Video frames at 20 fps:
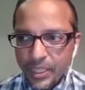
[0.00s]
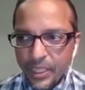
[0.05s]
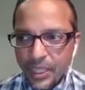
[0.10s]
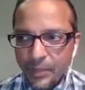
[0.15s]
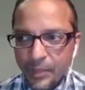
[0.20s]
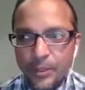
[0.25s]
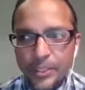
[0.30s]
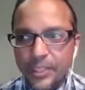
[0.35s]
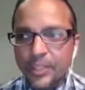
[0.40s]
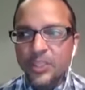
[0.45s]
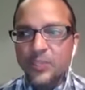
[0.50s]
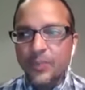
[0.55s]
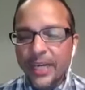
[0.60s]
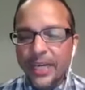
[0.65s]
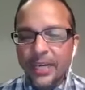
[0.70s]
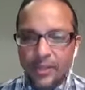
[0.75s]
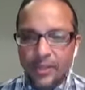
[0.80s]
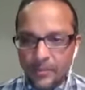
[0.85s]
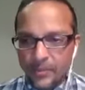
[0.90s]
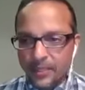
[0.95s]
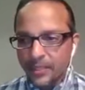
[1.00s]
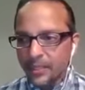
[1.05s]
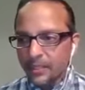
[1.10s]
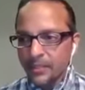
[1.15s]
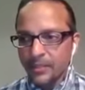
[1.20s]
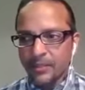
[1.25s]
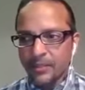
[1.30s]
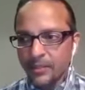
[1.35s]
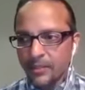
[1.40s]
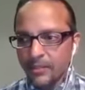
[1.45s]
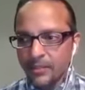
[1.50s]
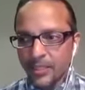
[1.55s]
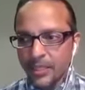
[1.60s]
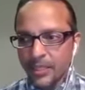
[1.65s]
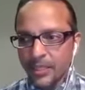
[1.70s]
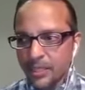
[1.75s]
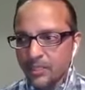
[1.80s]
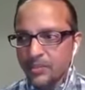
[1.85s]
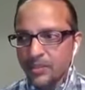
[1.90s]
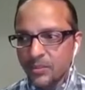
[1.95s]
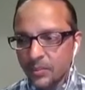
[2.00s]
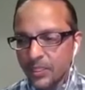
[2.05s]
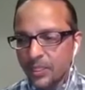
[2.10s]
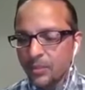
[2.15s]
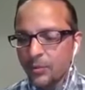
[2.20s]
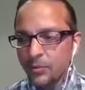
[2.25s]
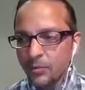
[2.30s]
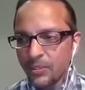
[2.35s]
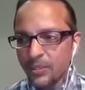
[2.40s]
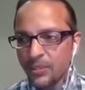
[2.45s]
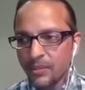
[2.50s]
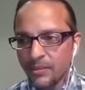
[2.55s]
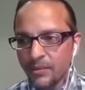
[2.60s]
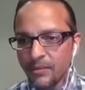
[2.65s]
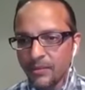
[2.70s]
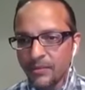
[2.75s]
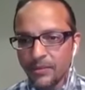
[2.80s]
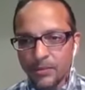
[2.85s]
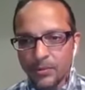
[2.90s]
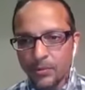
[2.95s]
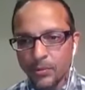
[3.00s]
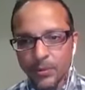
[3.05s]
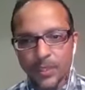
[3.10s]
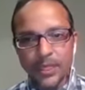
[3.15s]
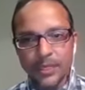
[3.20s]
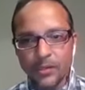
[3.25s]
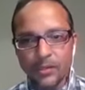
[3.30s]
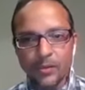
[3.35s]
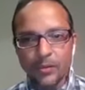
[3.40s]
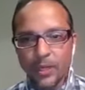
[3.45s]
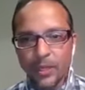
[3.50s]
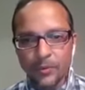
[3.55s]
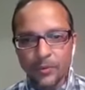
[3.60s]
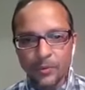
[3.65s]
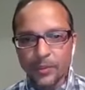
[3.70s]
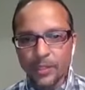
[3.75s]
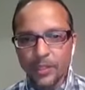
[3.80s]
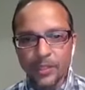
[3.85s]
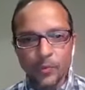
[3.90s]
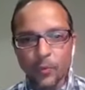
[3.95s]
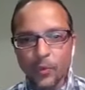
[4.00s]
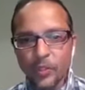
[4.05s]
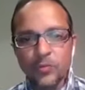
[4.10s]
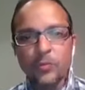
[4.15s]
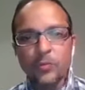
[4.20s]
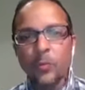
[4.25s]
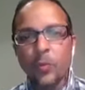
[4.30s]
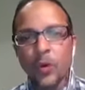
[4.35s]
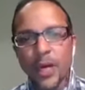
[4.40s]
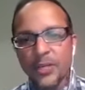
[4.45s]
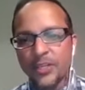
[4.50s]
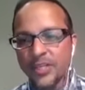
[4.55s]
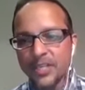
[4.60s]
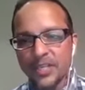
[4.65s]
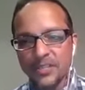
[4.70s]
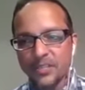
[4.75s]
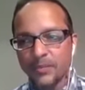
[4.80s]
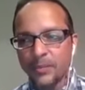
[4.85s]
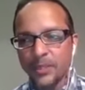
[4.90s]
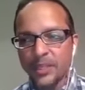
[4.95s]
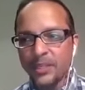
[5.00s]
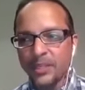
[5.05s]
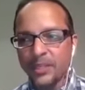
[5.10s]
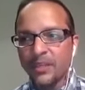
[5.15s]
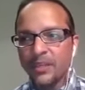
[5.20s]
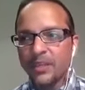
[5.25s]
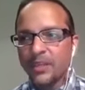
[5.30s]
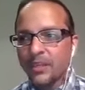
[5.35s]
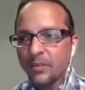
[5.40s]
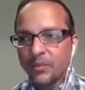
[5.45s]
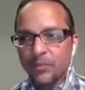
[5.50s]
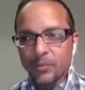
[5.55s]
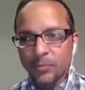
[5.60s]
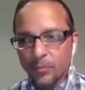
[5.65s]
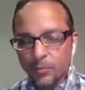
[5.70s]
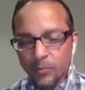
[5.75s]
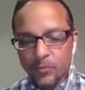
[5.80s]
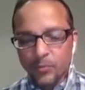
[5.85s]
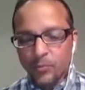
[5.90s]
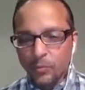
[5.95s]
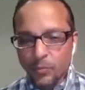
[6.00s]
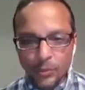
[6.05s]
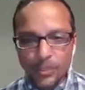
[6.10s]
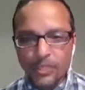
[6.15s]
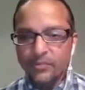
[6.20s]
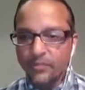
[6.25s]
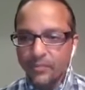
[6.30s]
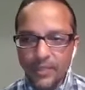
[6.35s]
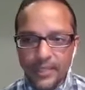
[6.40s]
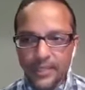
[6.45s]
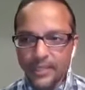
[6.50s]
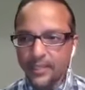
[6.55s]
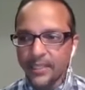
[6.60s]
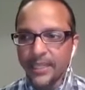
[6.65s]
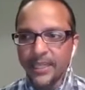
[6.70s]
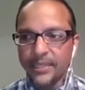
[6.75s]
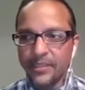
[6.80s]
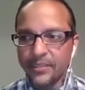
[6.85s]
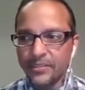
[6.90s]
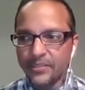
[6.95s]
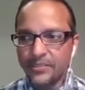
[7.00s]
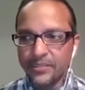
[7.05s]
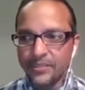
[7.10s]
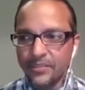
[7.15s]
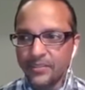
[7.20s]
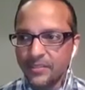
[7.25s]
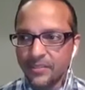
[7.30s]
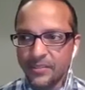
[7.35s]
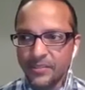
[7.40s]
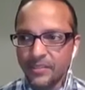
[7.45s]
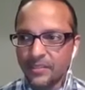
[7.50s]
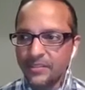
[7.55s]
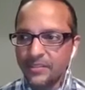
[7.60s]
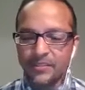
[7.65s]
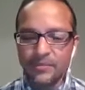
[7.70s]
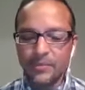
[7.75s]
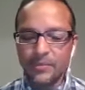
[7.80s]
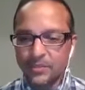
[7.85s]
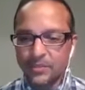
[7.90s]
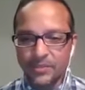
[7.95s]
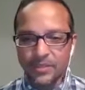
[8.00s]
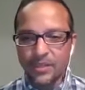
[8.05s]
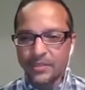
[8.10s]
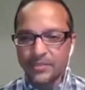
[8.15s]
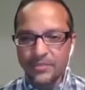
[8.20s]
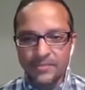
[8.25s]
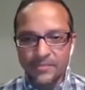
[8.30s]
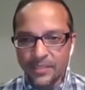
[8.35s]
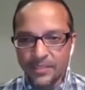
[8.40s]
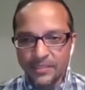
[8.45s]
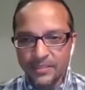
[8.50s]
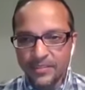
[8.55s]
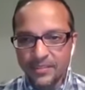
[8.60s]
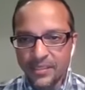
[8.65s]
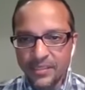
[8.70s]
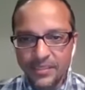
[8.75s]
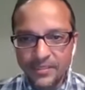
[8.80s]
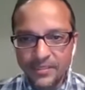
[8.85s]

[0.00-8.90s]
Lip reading: really aspire to be like somebody who can do a lot of crowd work, and just watching somebody riff like that is just, is the most awesome thing to see.